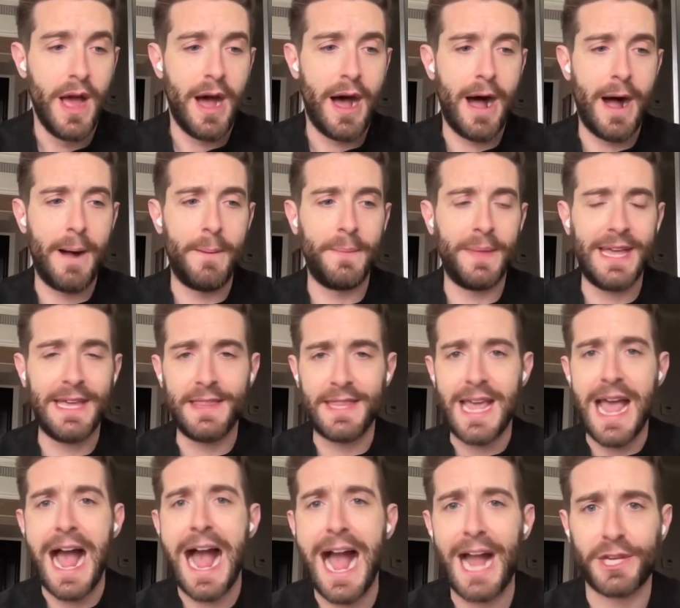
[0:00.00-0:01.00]
Um, in
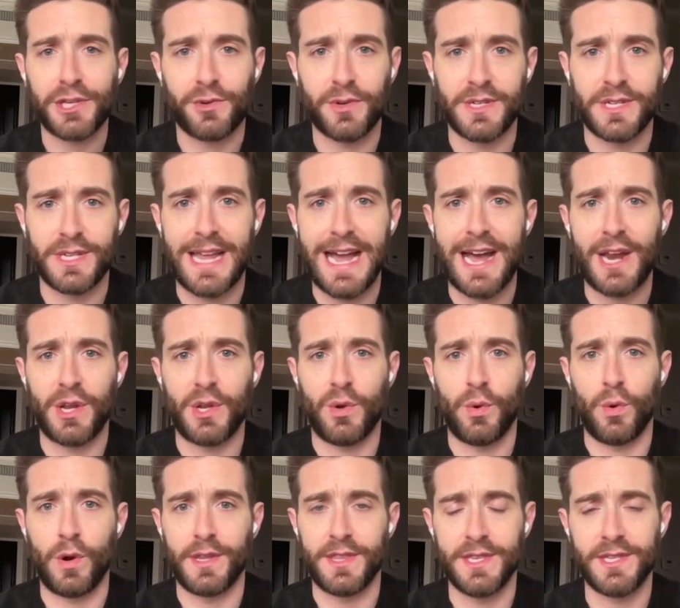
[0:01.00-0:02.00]
the actress
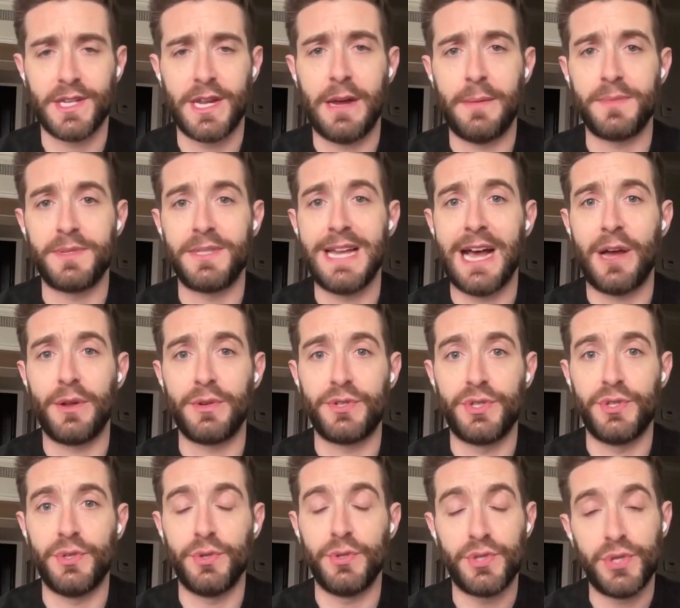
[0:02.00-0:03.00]
category, this comes down
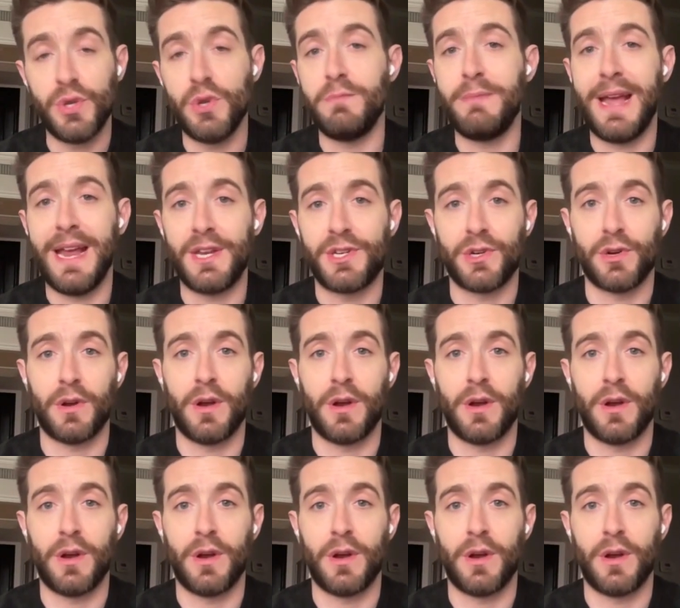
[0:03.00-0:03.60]
to two major